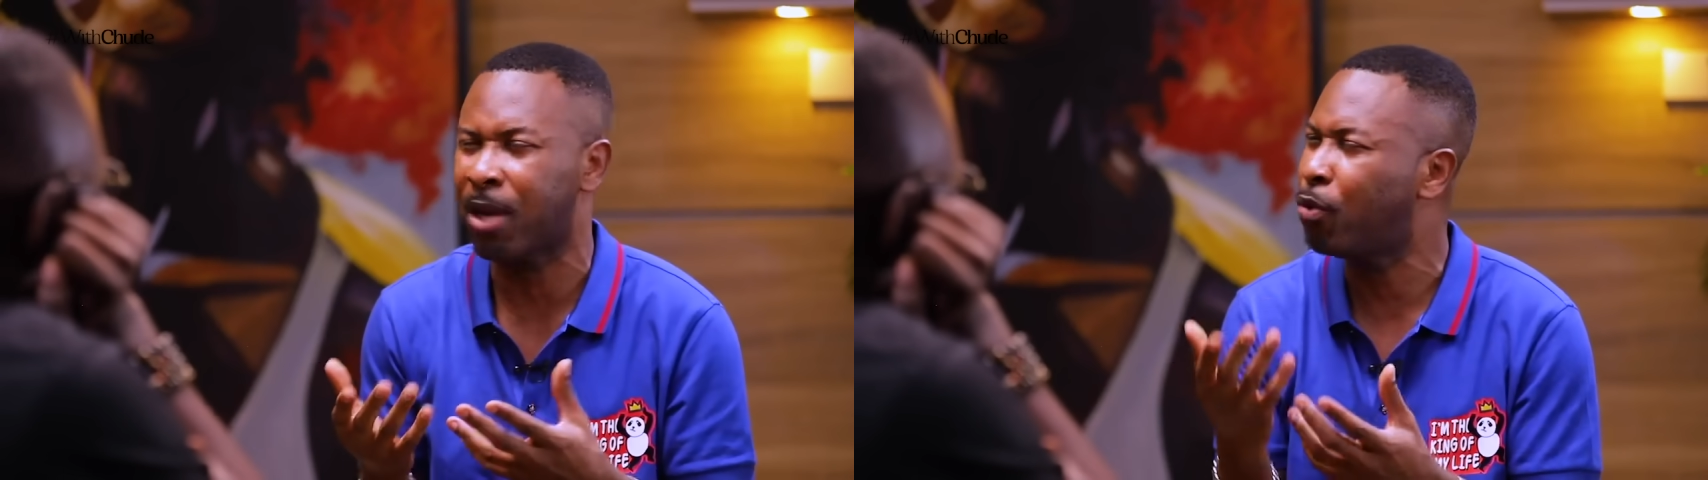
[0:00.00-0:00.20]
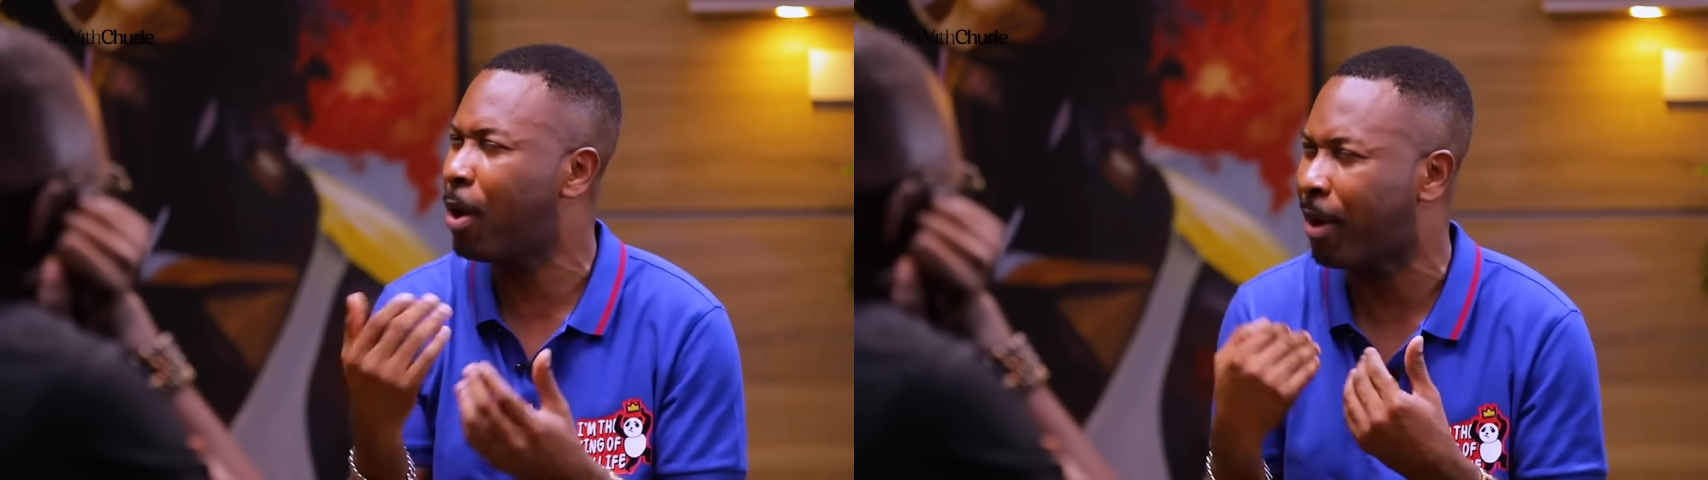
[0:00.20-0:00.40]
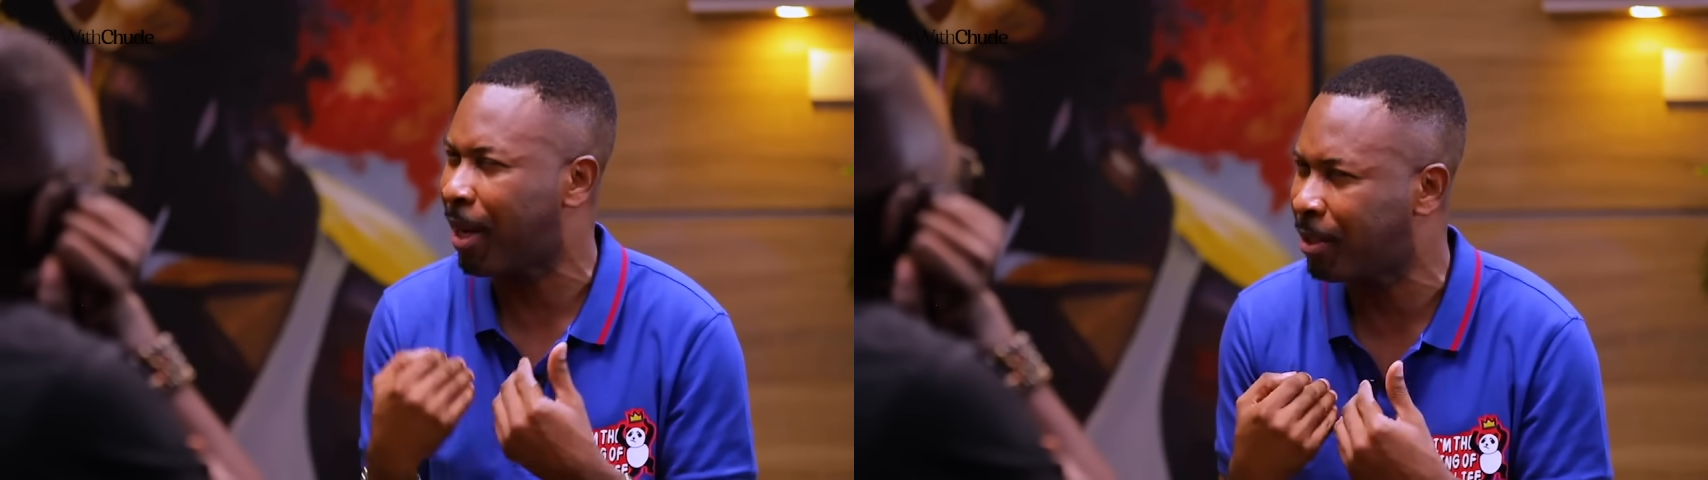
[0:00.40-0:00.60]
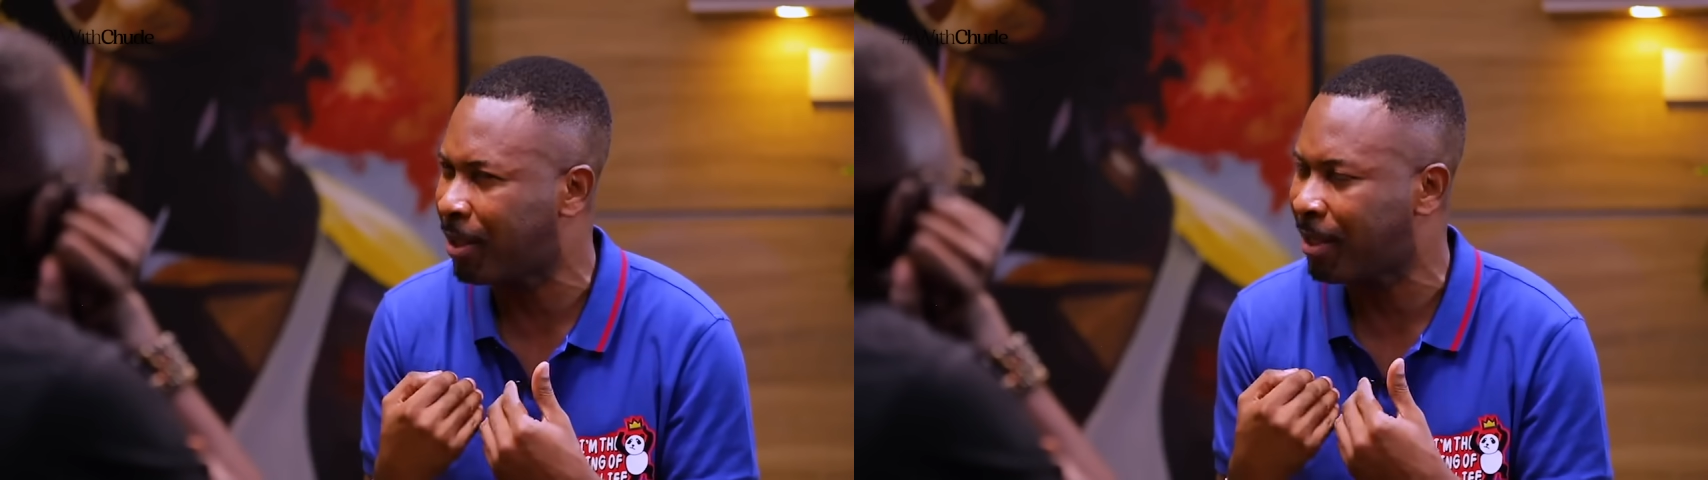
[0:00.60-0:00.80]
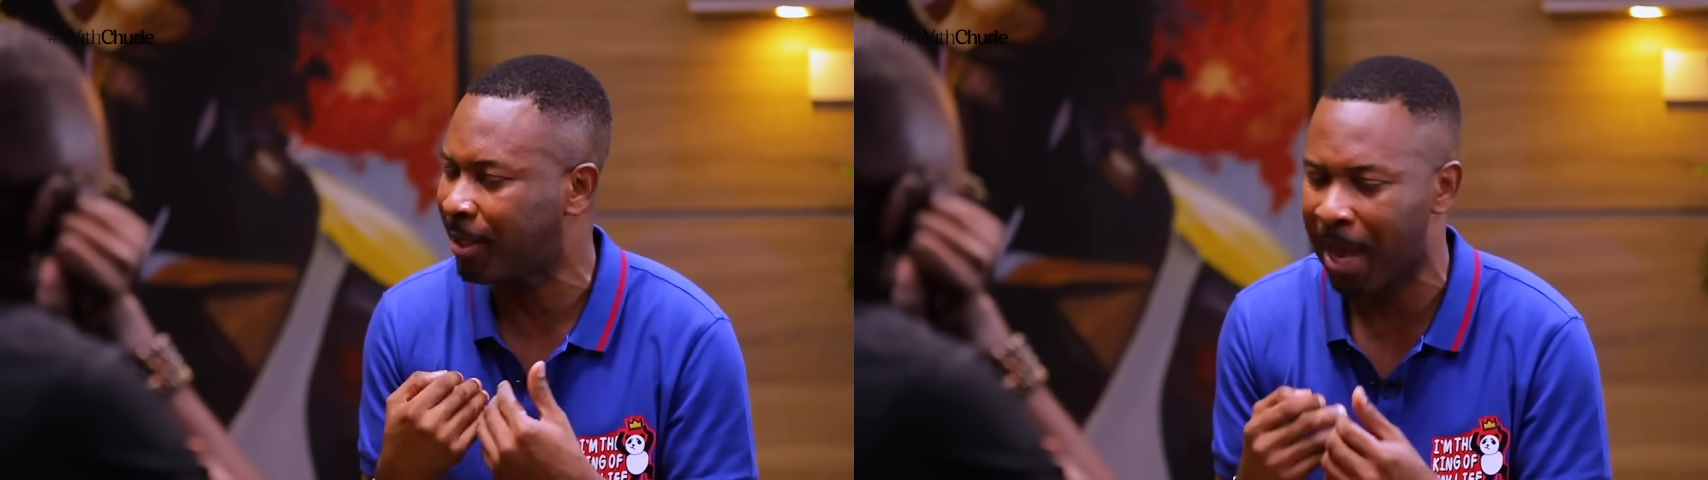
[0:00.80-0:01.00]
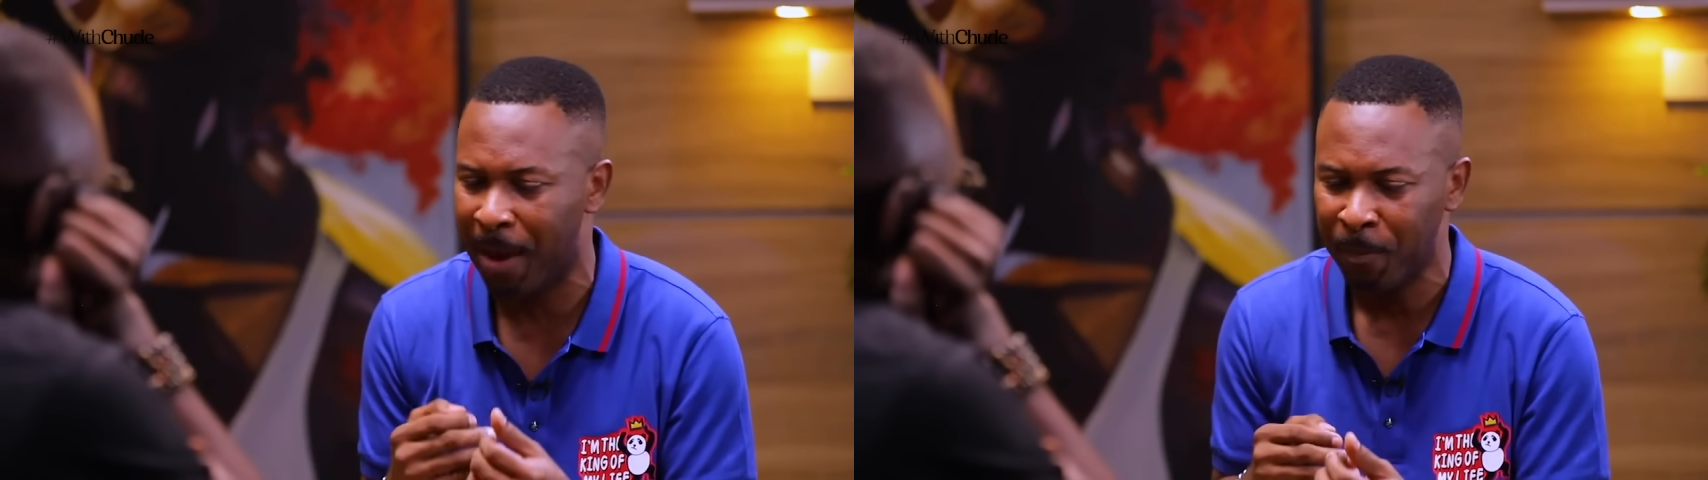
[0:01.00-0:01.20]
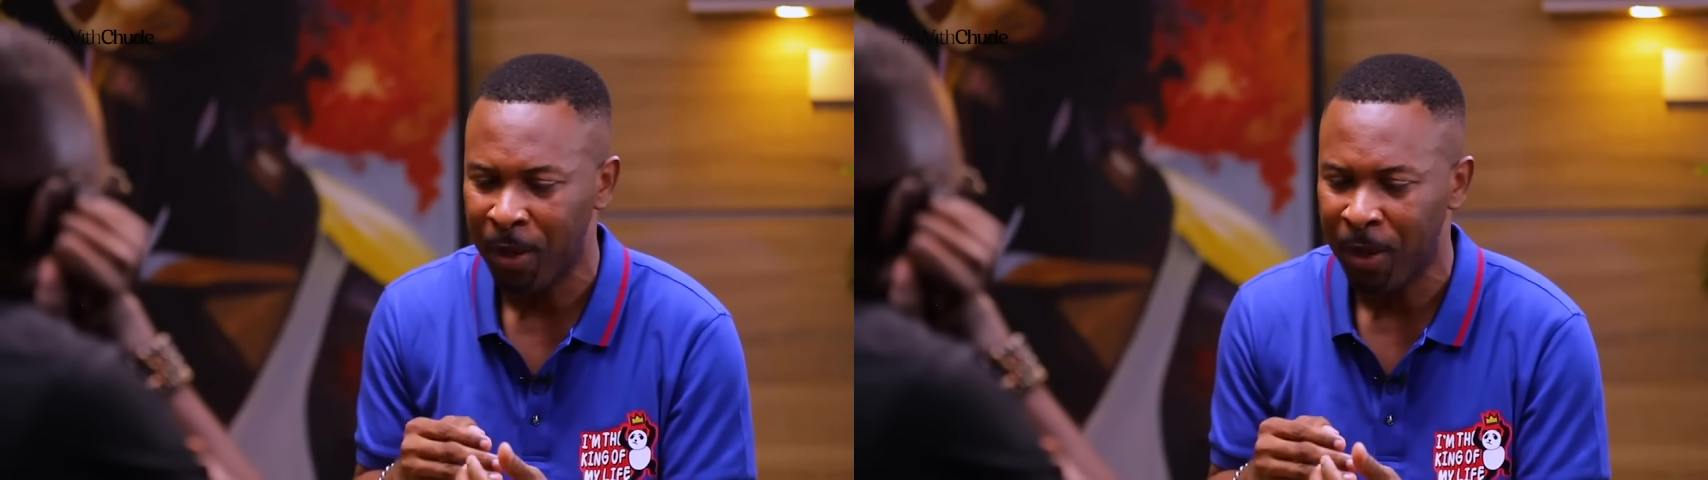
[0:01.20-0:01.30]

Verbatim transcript: and you know, our Nigerians, yes.